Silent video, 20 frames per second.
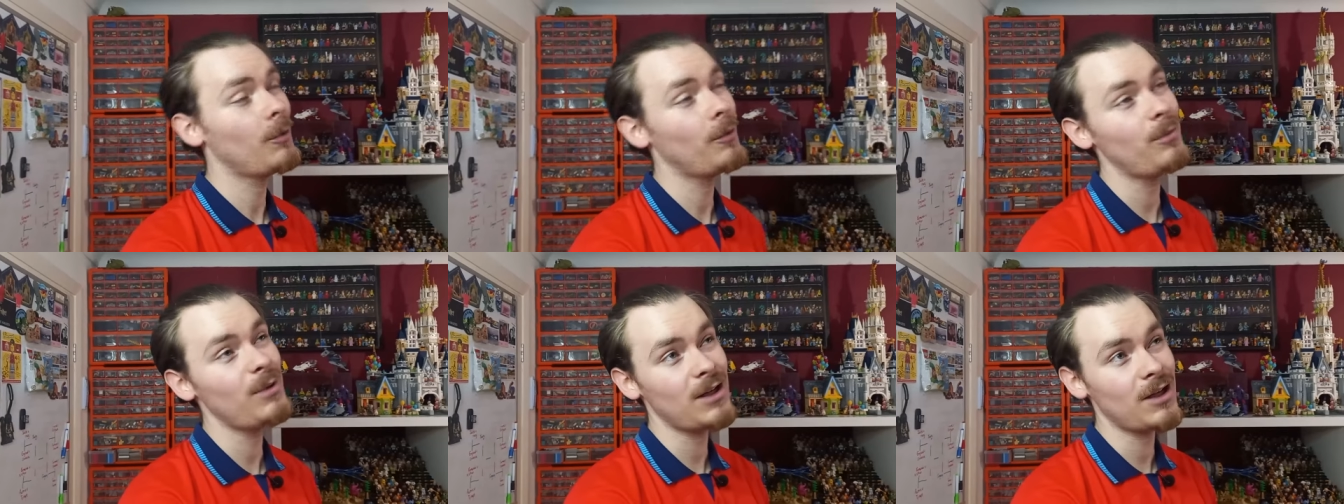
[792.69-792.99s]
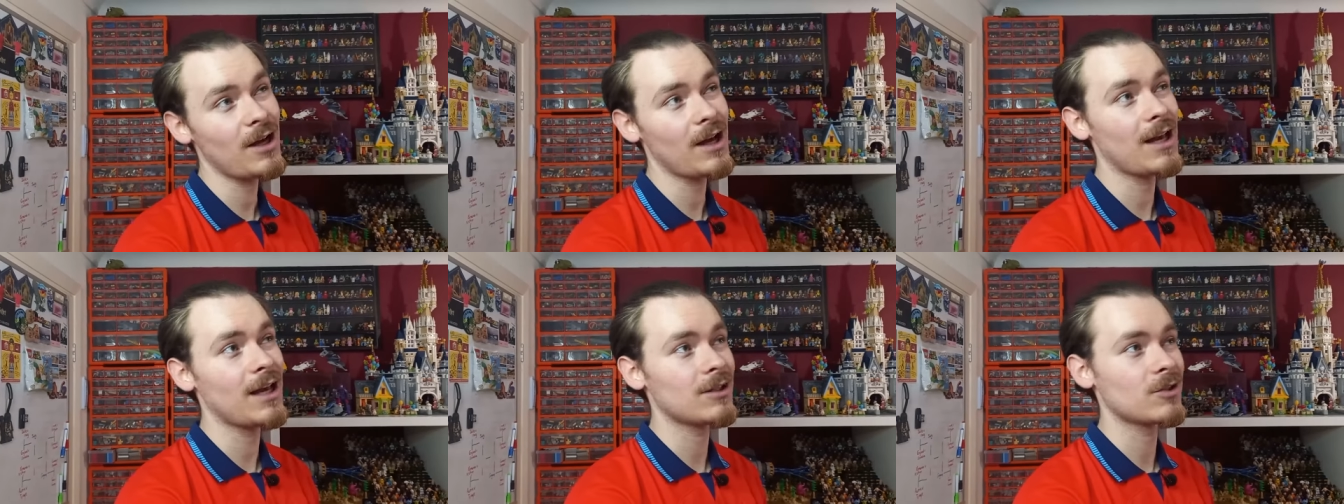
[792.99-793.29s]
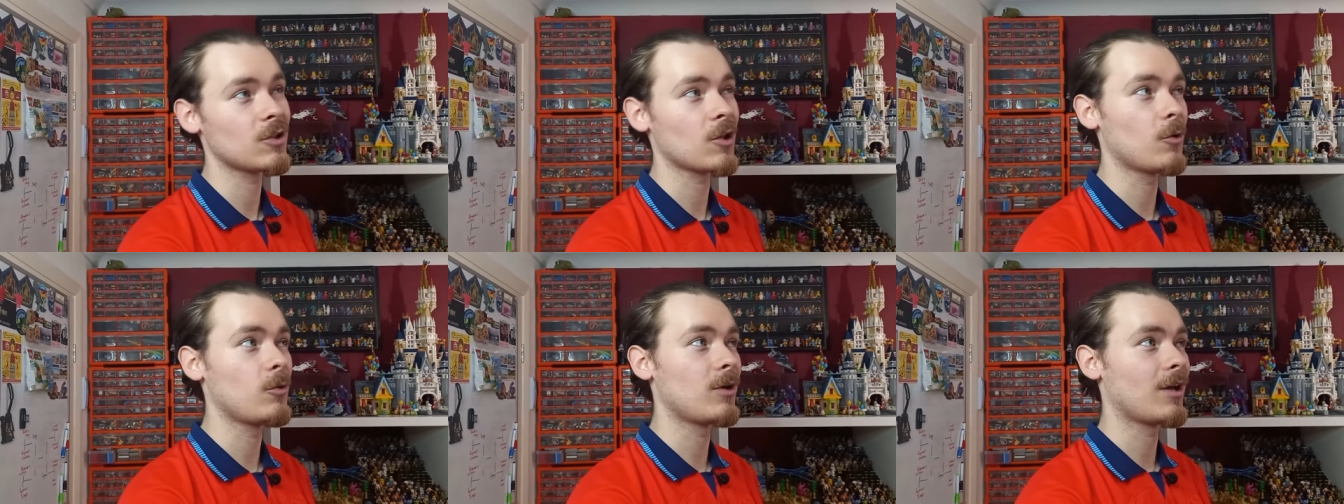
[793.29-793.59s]
well, we get
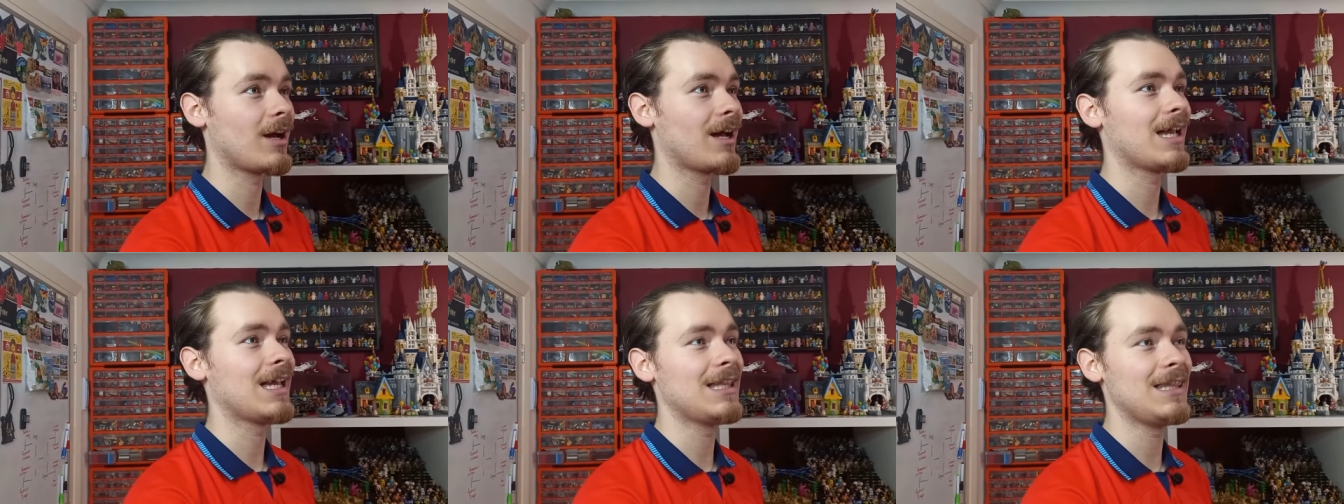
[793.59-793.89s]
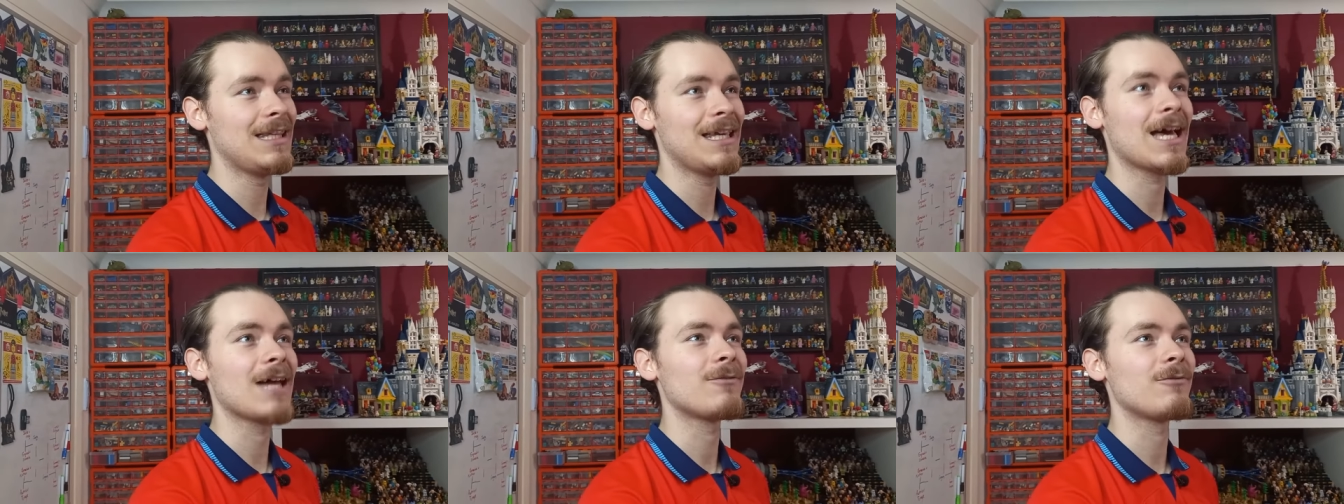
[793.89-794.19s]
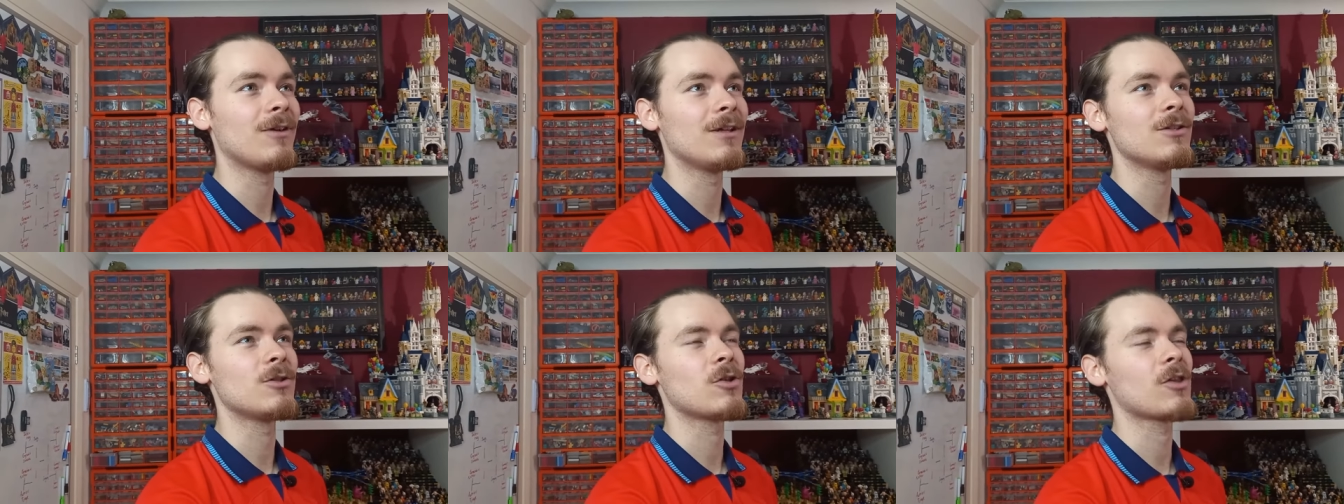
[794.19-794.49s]
Ahsoka in the
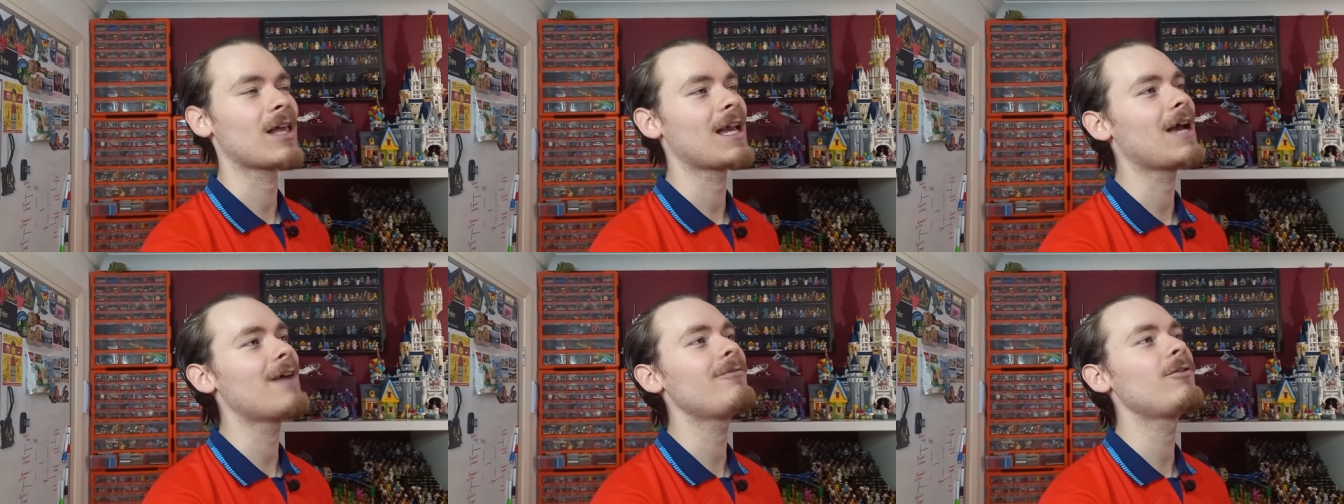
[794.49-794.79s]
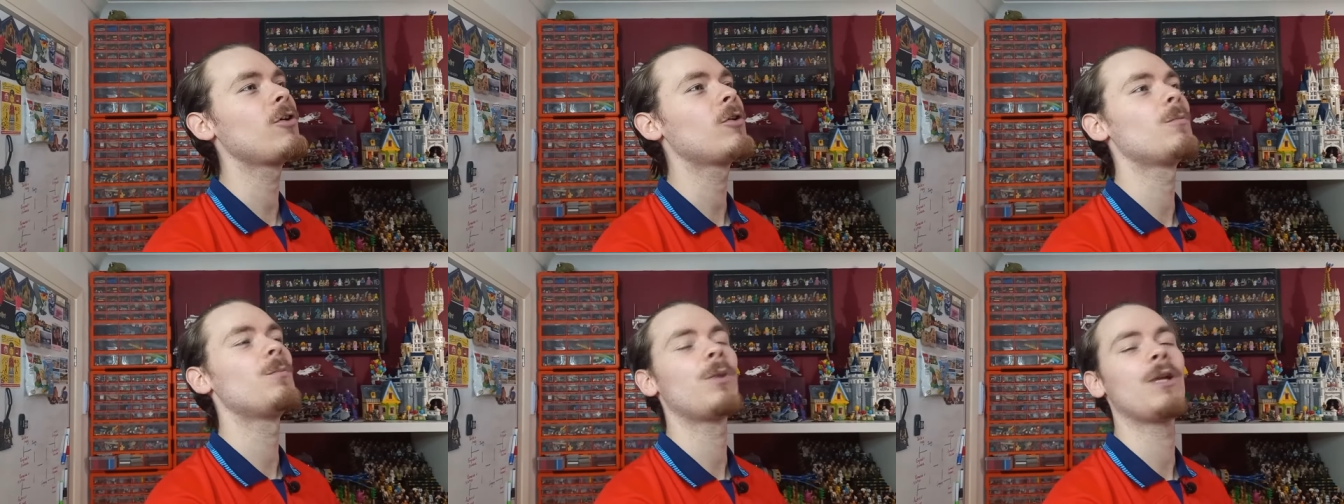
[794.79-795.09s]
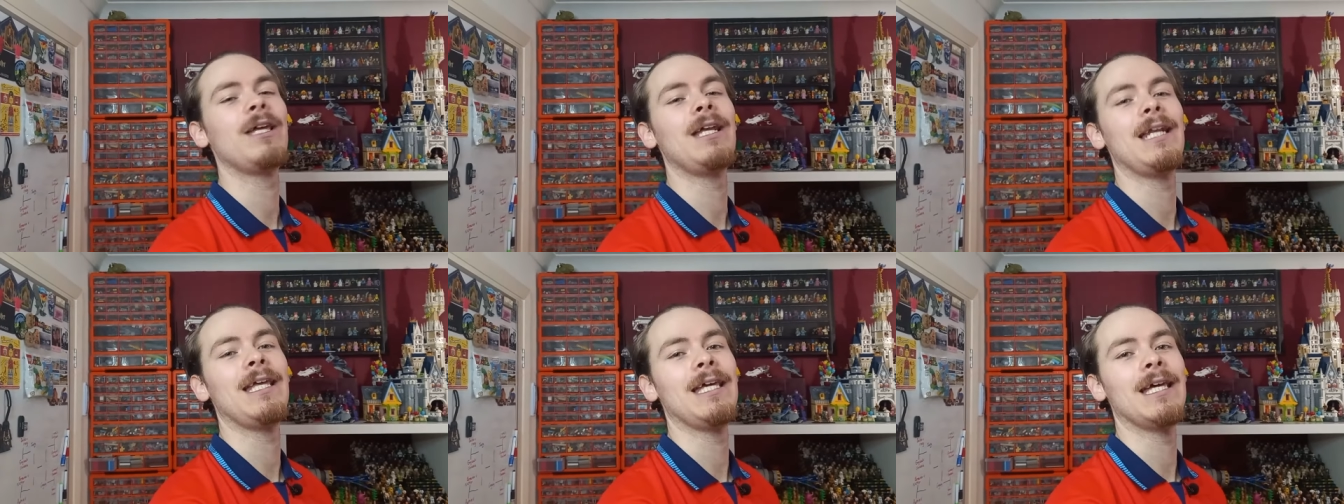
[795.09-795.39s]
Advent, so they haven't
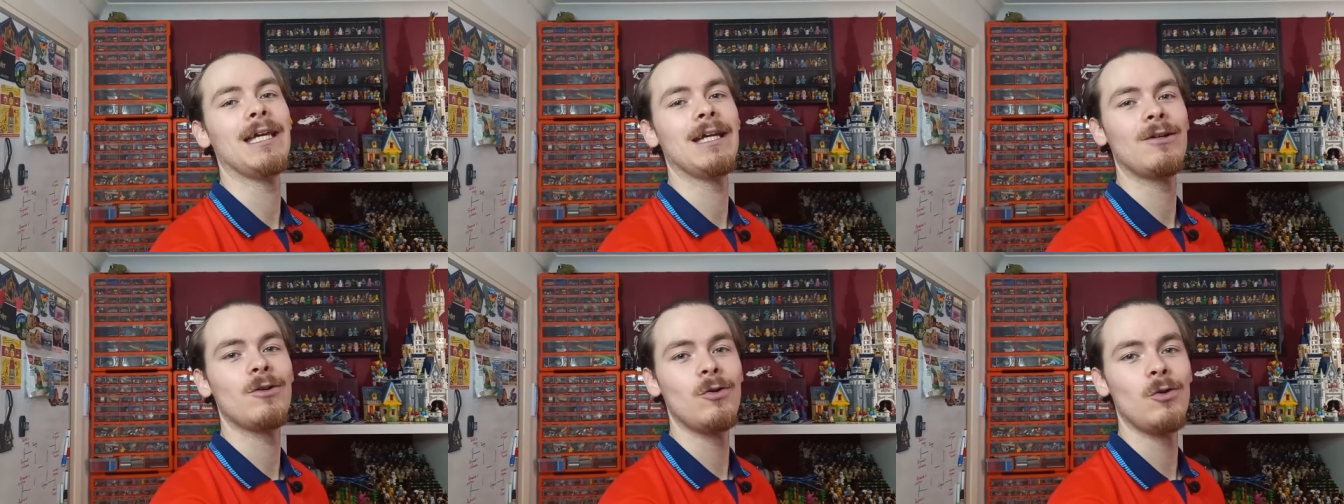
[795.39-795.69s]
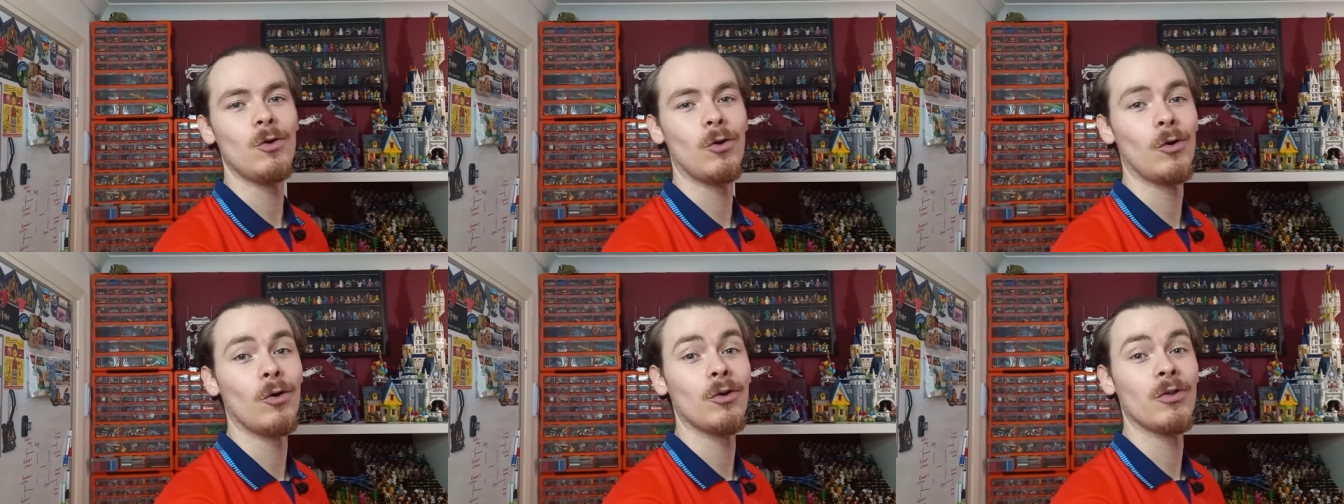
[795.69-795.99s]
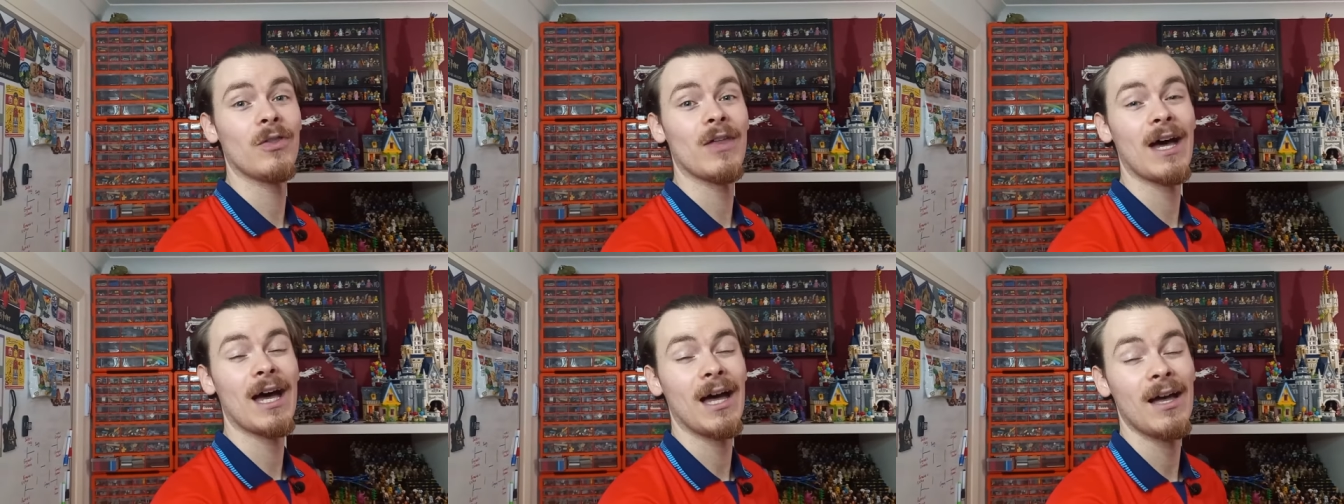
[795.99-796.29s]
completely
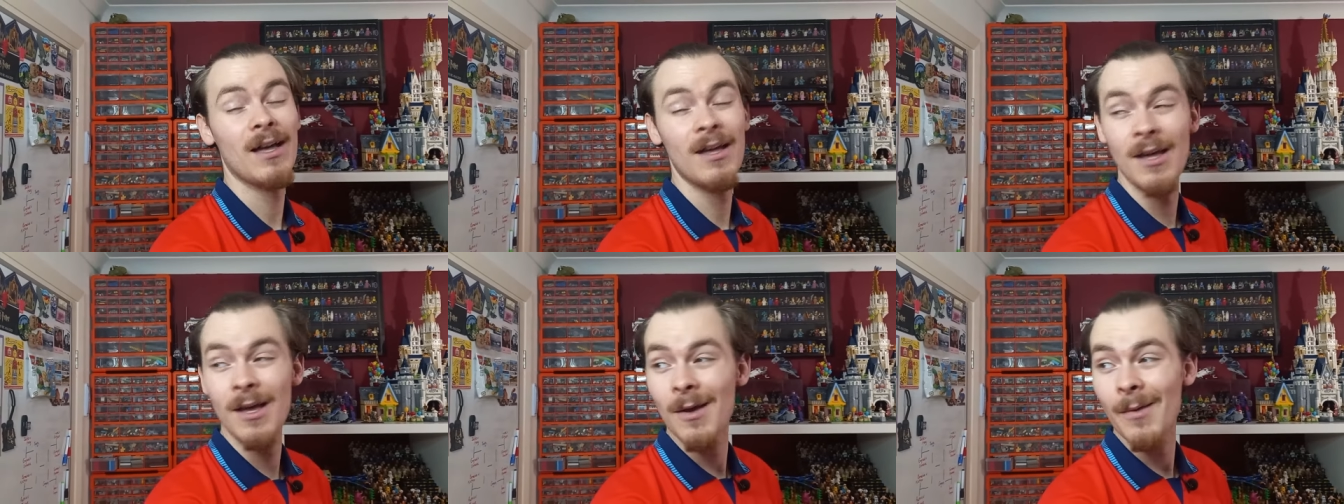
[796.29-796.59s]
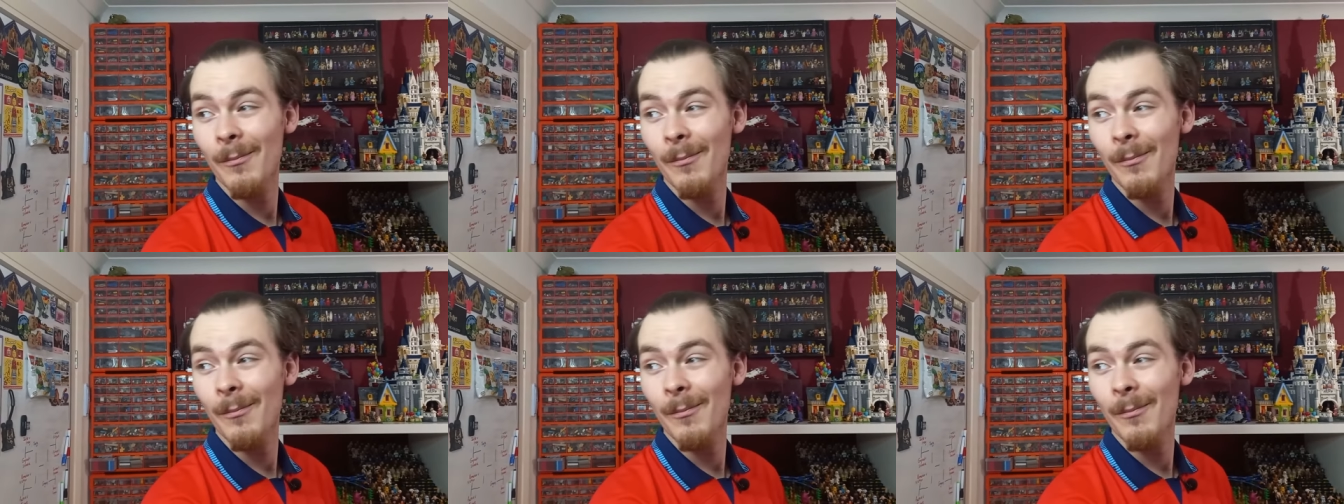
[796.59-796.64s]
ignored that.